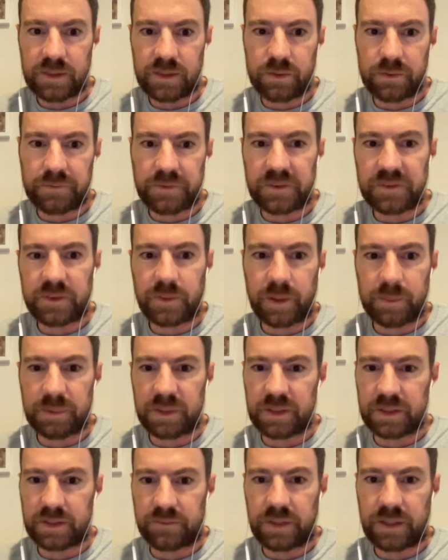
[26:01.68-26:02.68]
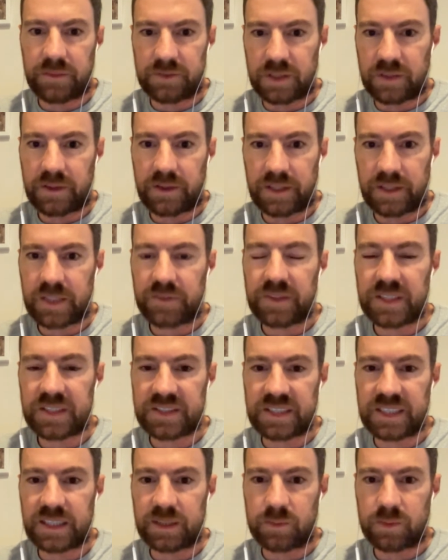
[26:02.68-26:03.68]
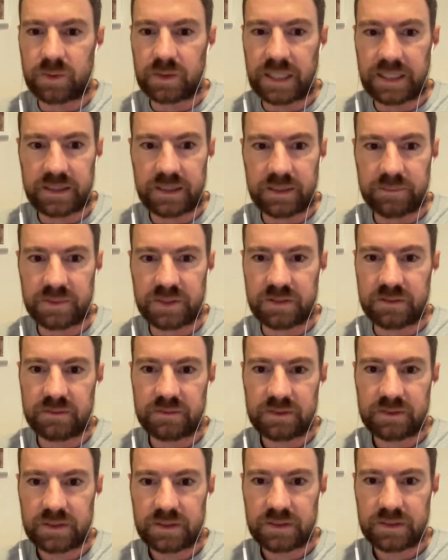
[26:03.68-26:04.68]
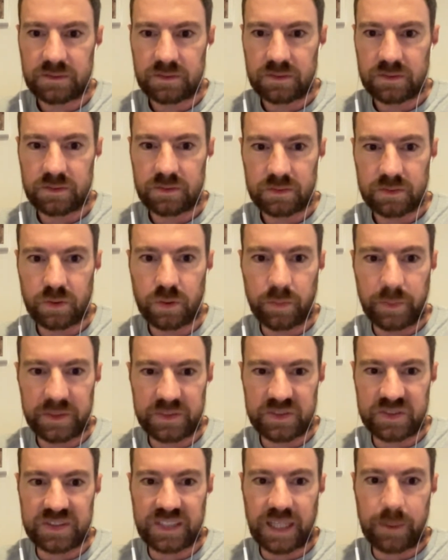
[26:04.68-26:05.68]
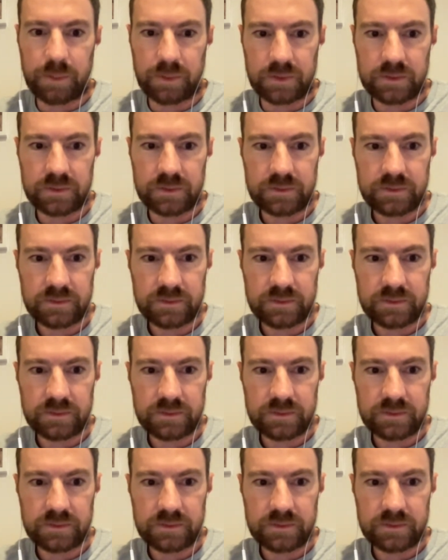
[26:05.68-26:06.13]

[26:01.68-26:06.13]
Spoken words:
doing 51 million in revenue. They reckon this deal will get them almost double.